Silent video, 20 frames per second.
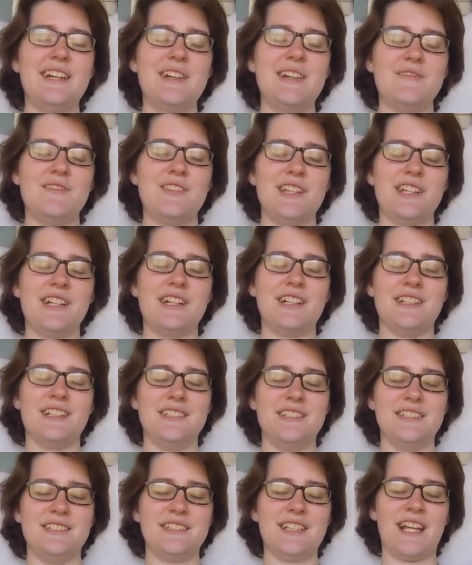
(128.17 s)

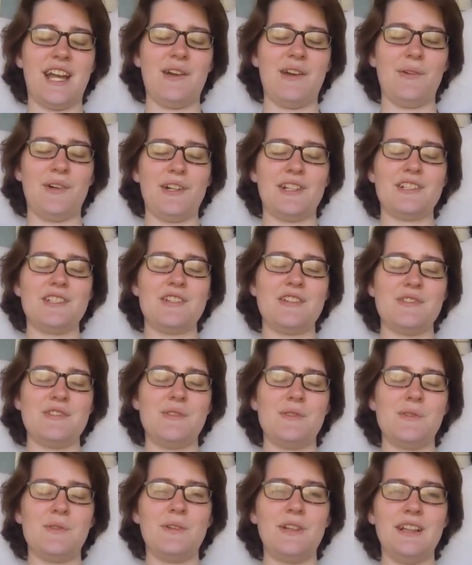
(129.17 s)
because I want
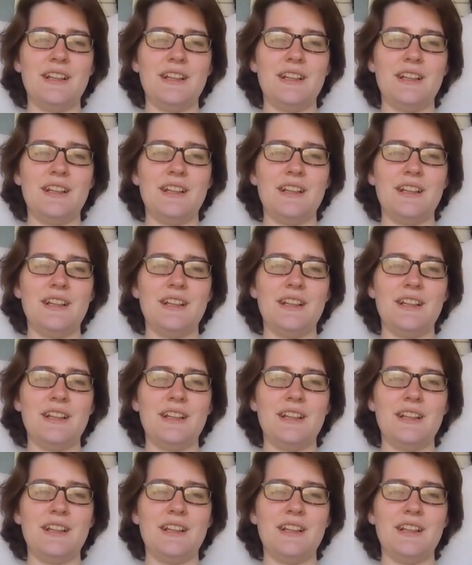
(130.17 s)
to